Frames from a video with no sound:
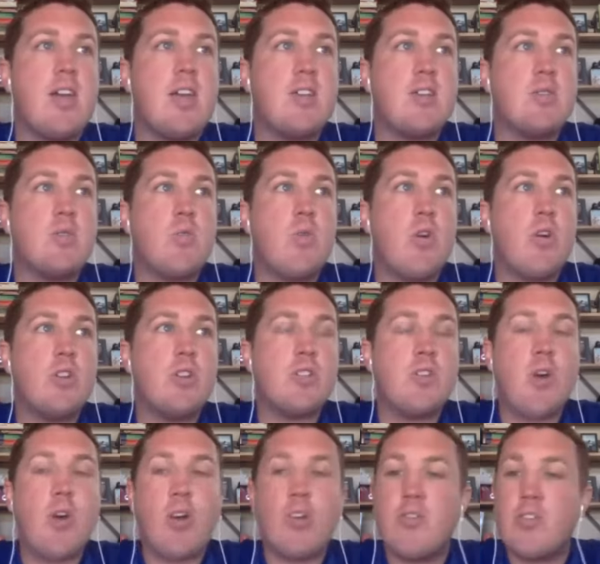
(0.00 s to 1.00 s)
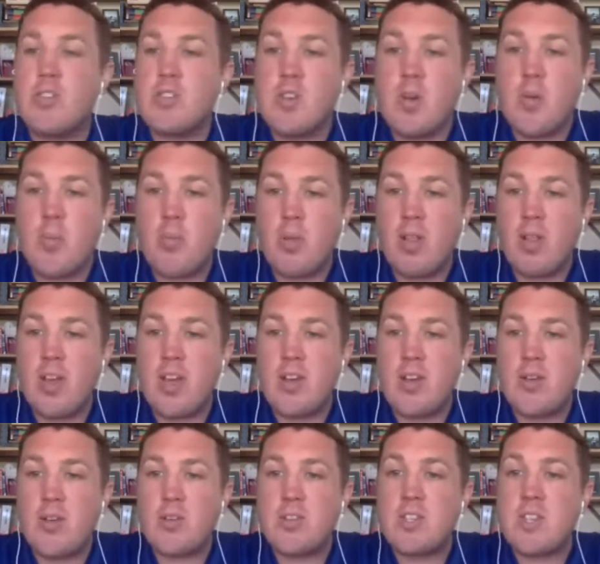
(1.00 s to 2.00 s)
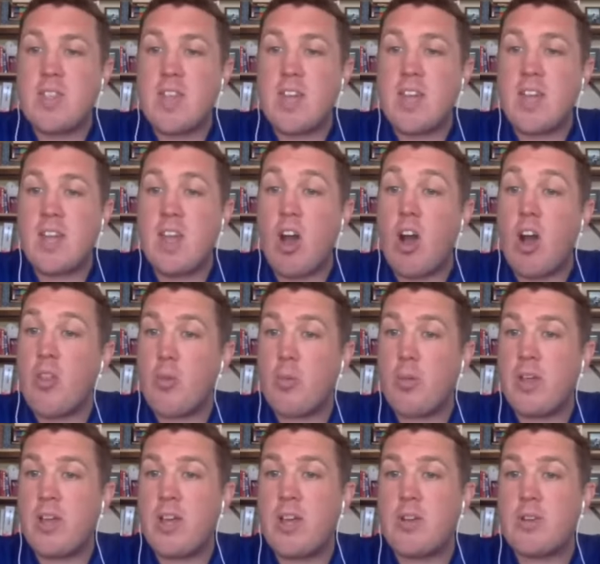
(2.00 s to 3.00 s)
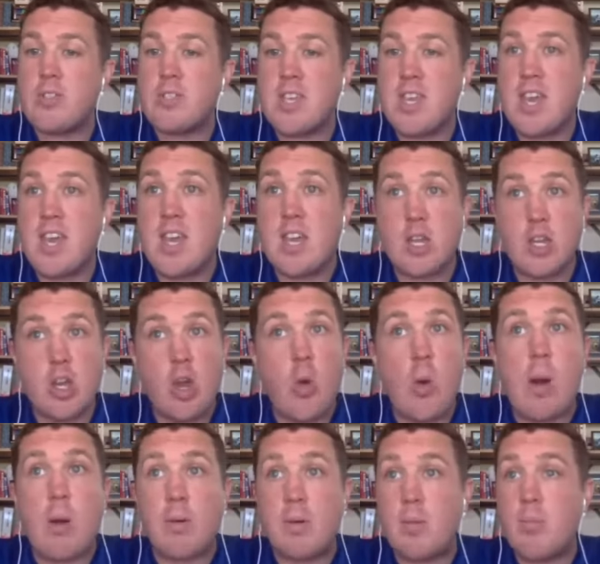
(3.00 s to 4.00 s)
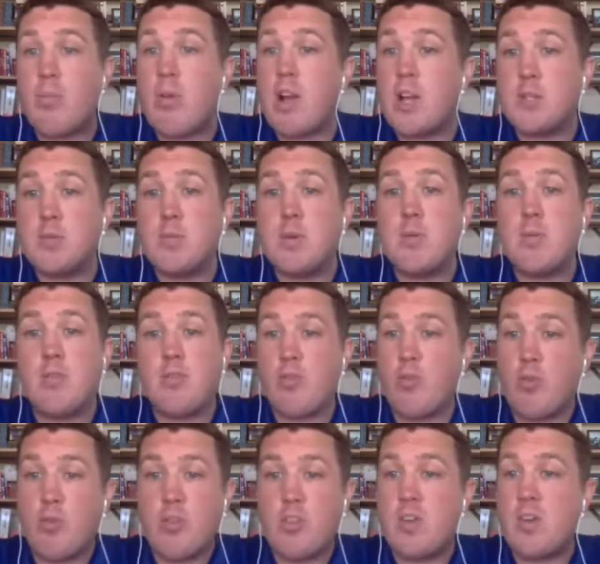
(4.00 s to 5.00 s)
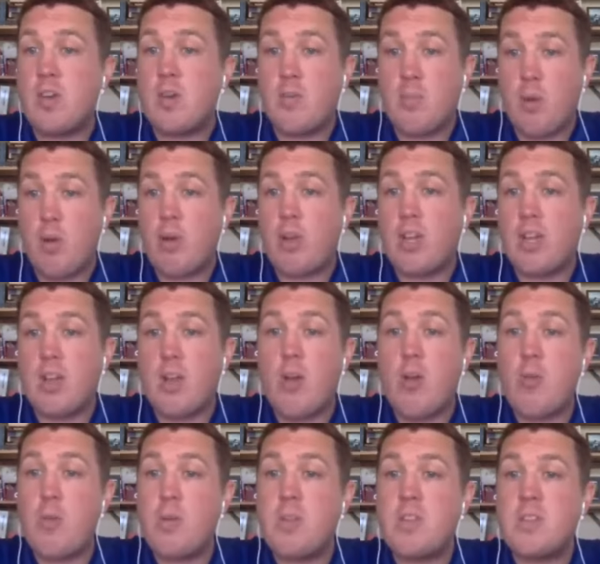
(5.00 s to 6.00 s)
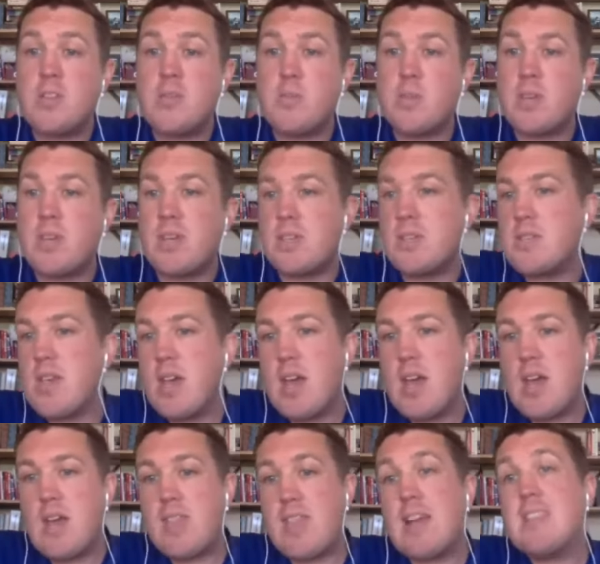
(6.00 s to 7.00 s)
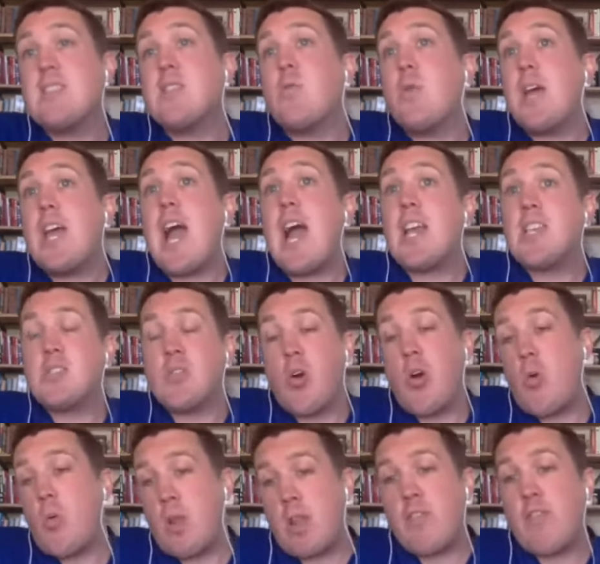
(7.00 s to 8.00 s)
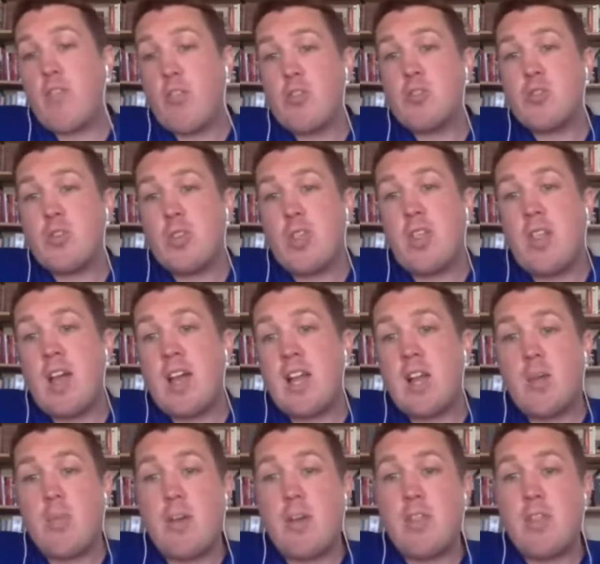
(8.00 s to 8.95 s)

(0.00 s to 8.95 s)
swan song for some players, and then other players, hey, go out and impress me before the market opens? Because that's the way I saw it when I first saw the lineup.